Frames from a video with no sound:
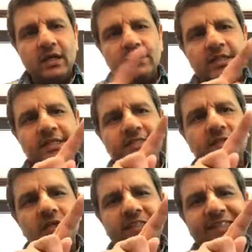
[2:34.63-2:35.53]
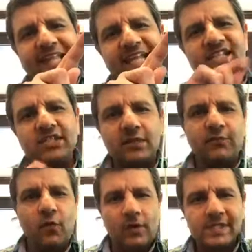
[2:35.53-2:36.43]
Other is the tension
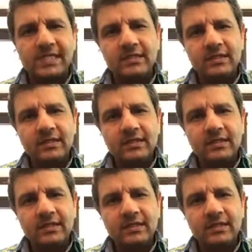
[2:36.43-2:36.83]
force,